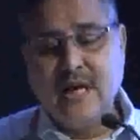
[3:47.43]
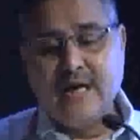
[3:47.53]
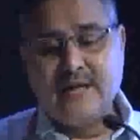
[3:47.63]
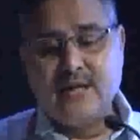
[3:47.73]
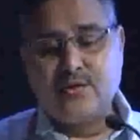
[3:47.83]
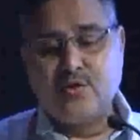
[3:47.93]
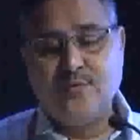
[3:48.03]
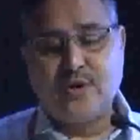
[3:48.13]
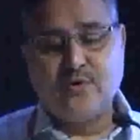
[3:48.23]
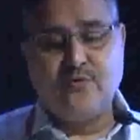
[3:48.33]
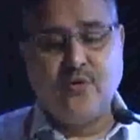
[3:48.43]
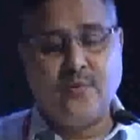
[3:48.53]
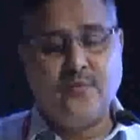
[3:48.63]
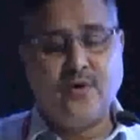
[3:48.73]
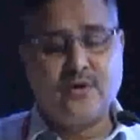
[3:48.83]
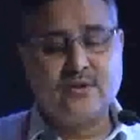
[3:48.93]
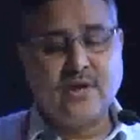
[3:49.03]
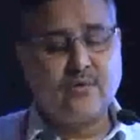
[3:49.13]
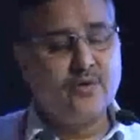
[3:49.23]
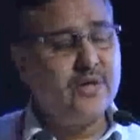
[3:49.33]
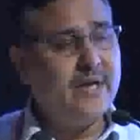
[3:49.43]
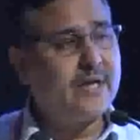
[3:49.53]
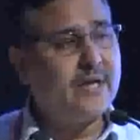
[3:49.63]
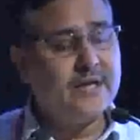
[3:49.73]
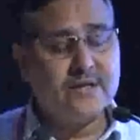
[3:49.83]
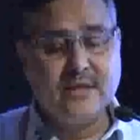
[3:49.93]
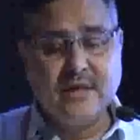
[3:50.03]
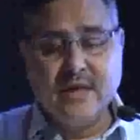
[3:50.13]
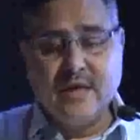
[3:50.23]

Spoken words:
and then somatoform or the psychogenic itch,